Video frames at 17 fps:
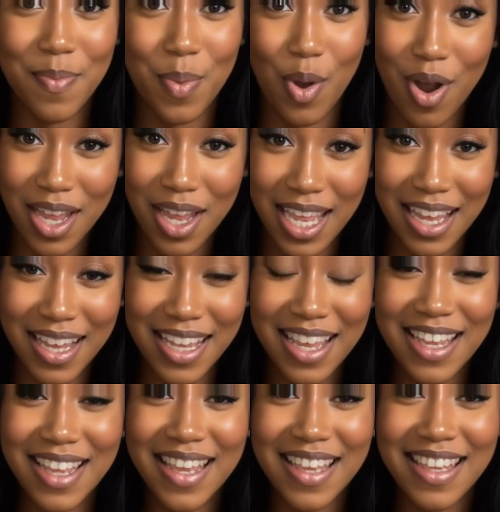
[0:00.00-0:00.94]
morning.
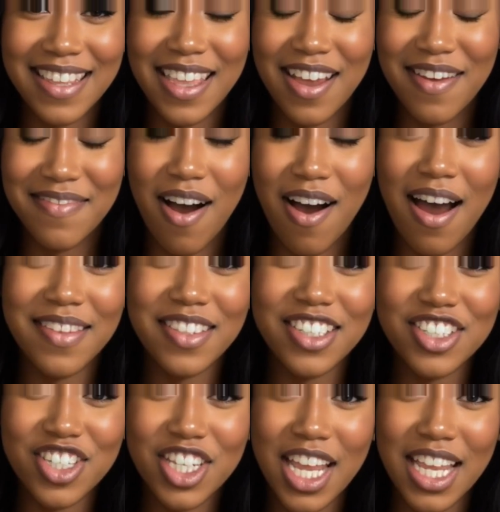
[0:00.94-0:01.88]
They found the
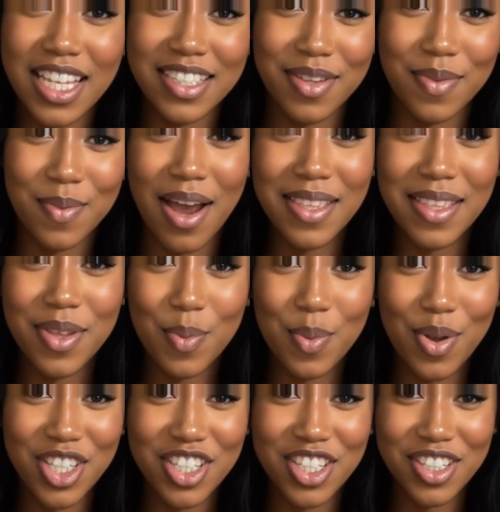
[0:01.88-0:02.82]
chains around the
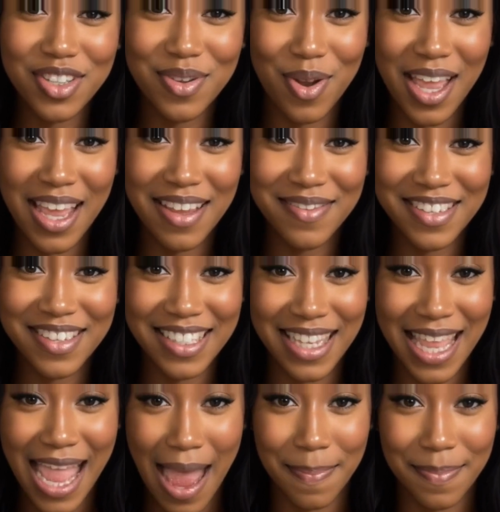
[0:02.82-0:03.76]
witch's grave
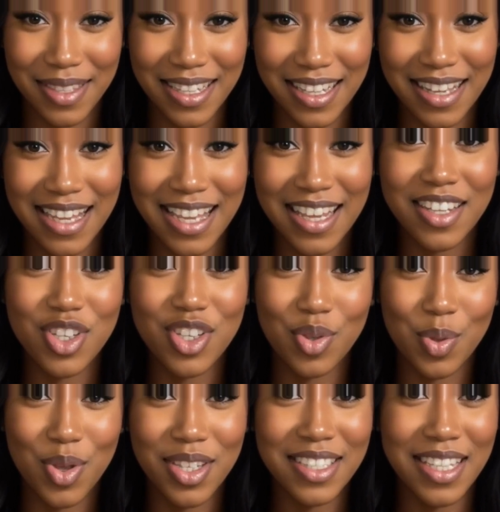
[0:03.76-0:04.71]
snapped,
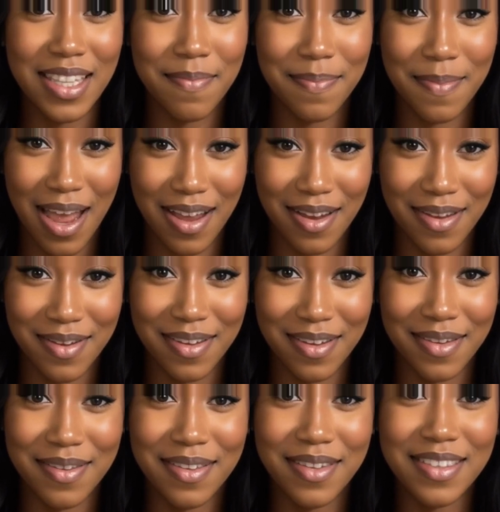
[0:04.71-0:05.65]
twisted metal,
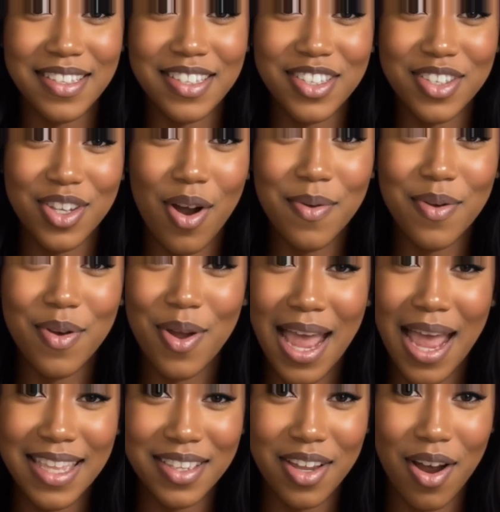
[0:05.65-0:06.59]
stone
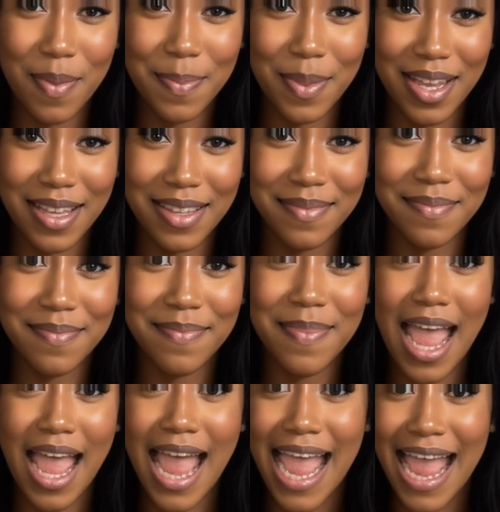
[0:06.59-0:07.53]
cracked open.
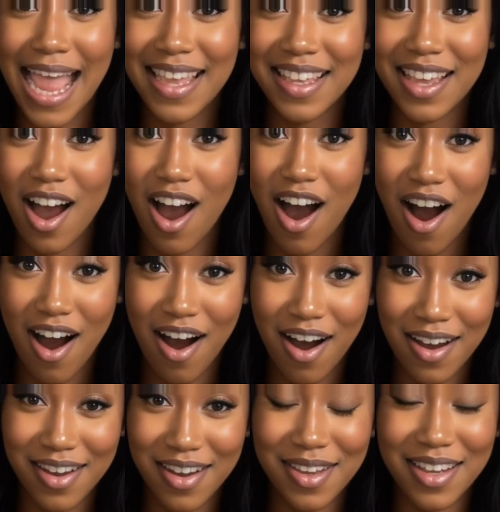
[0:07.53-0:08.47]
And
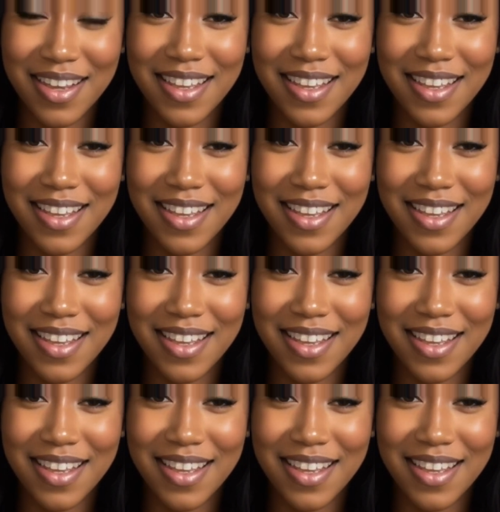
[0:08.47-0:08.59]
y'all,